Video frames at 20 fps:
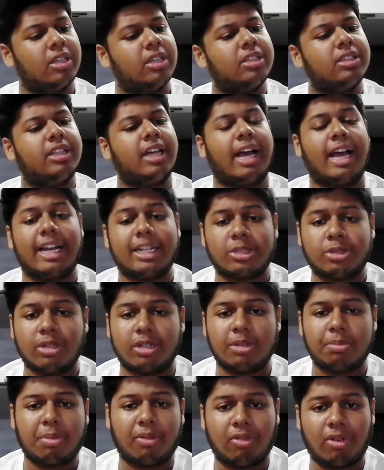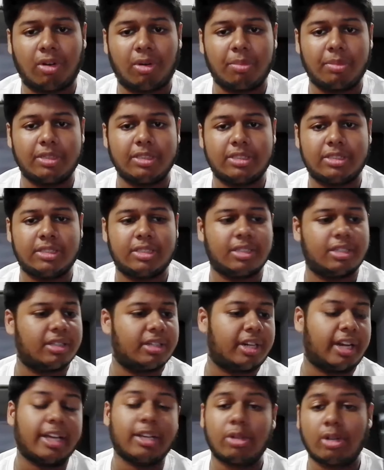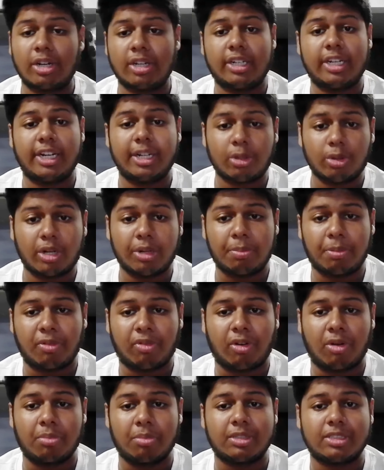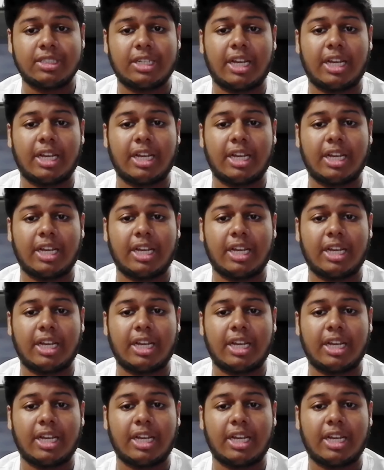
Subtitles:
The actual performance, regular day-to-day performance.